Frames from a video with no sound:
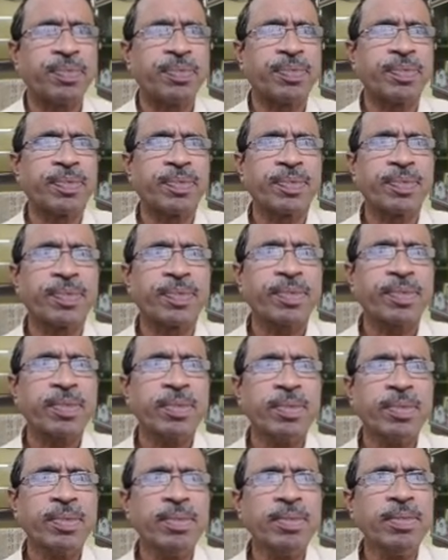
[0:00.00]

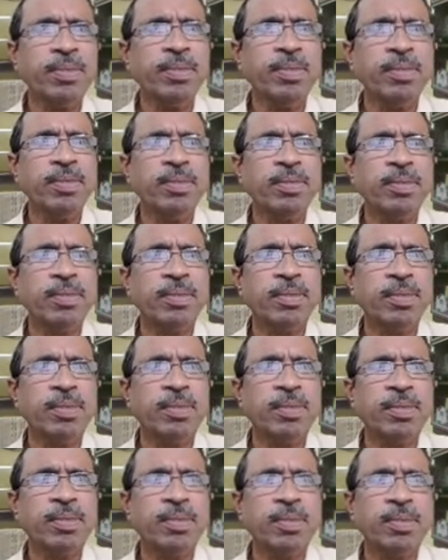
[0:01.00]

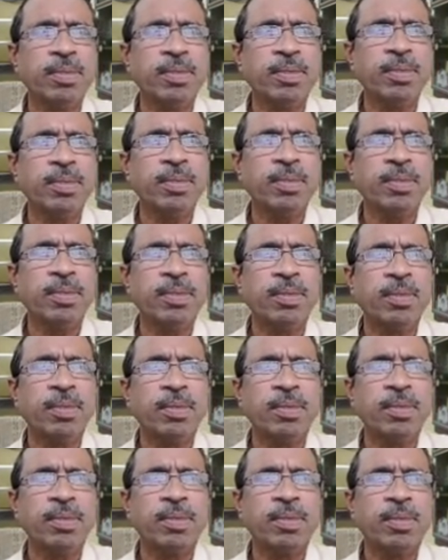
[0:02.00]

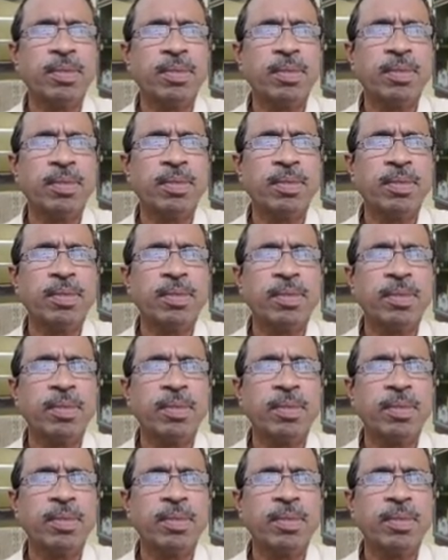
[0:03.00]
Nothing is said.